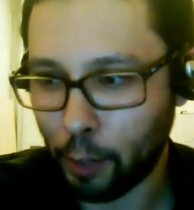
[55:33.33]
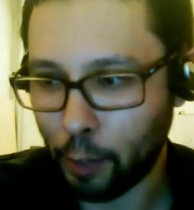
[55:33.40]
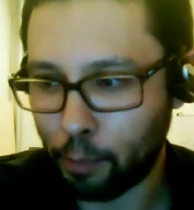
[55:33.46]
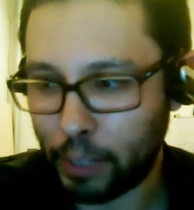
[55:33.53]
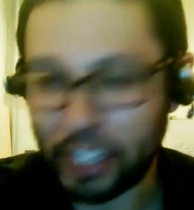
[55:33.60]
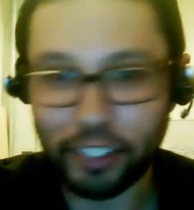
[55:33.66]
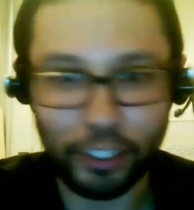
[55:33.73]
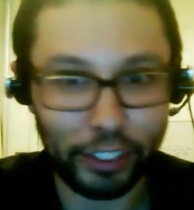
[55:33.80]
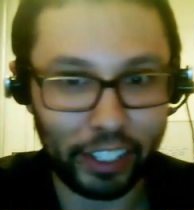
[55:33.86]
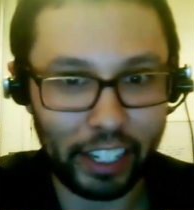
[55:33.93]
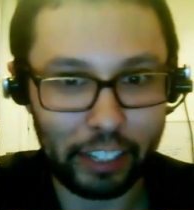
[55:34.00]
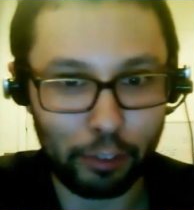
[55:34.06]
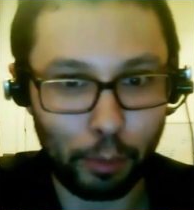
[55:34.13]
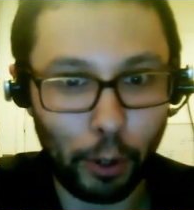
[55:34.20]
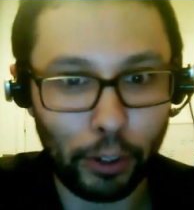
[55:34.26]
beat certain
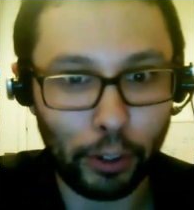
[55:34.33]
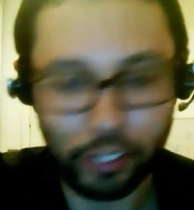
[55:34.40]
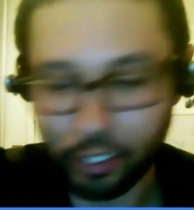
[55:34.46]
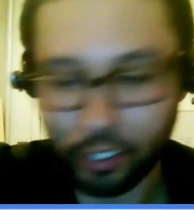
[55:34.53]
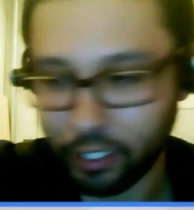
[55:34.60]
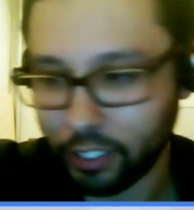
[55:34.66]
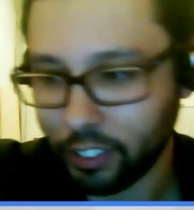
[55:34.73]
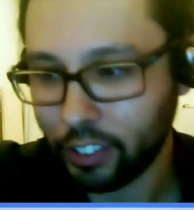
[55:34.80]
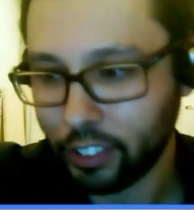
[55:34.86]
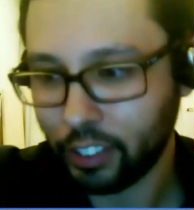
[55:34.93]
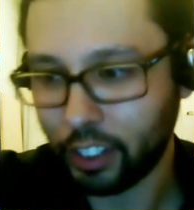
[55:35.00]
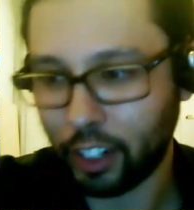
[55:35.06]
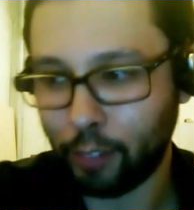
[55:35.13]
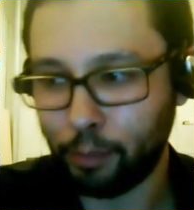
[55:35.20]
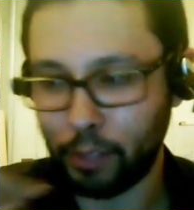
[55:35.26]
kinds of opponents
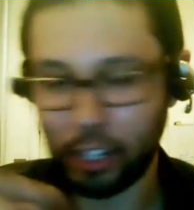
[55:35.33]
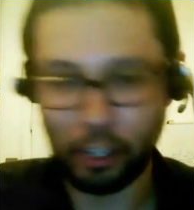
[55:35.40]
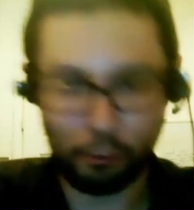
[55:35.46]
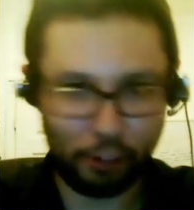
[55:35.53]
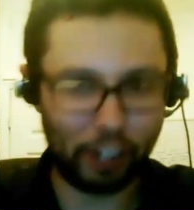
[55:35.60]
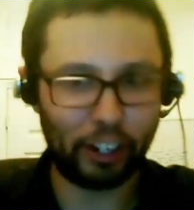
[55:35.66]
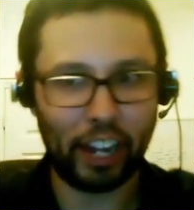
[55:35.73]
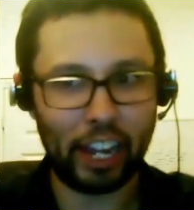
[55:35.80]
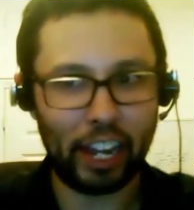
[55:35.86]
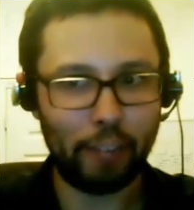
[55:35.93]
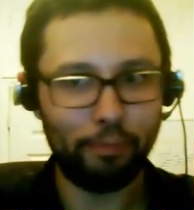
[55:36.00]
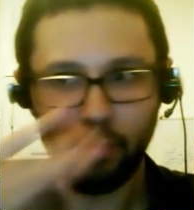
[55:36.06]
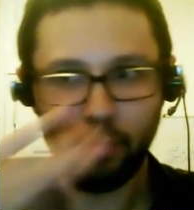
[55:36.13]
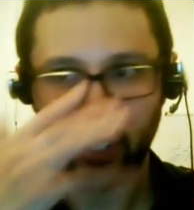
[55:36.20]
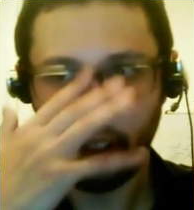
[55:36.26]
in a fair
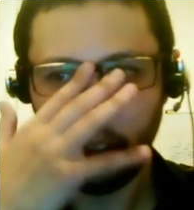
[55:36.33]
game.